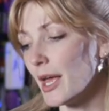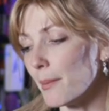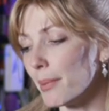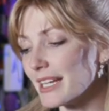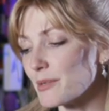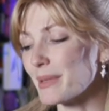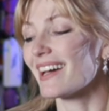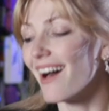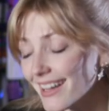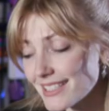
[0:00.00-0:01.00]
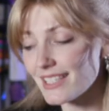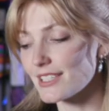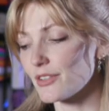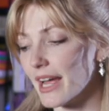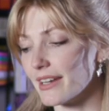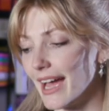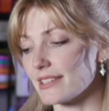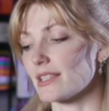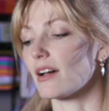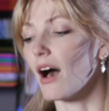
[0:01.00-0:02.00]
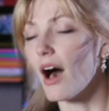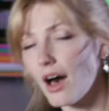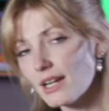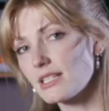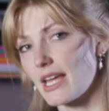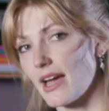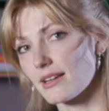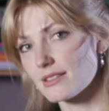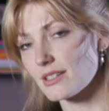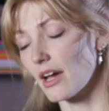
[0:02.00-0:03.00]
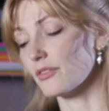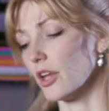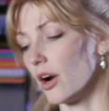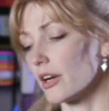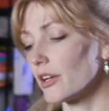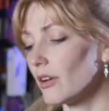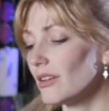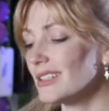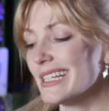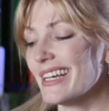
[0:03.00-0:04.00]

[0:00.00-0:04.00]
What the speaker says: but because this thread has the context of the article,